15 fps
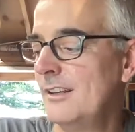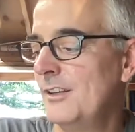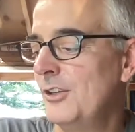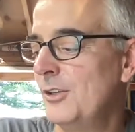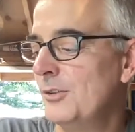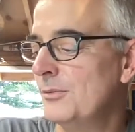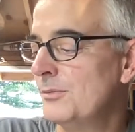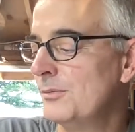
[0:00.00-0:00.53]
you
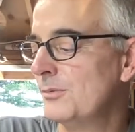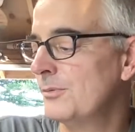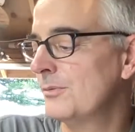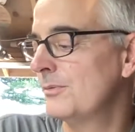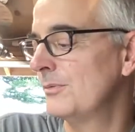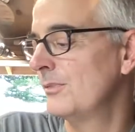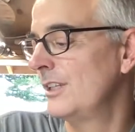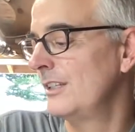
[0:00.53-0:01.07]
know,
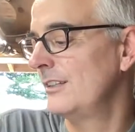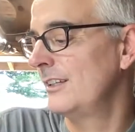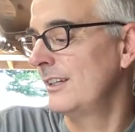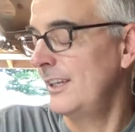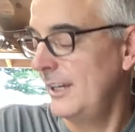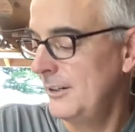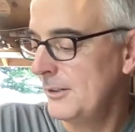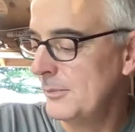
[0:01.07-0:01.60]
that
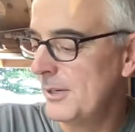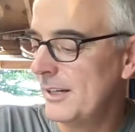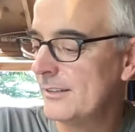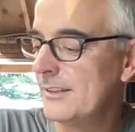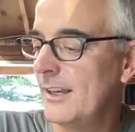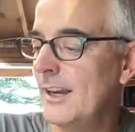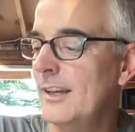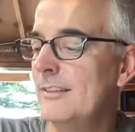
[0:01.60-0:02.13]
care about
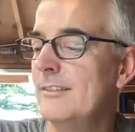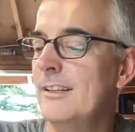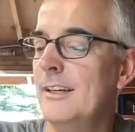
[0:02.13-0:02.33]
that,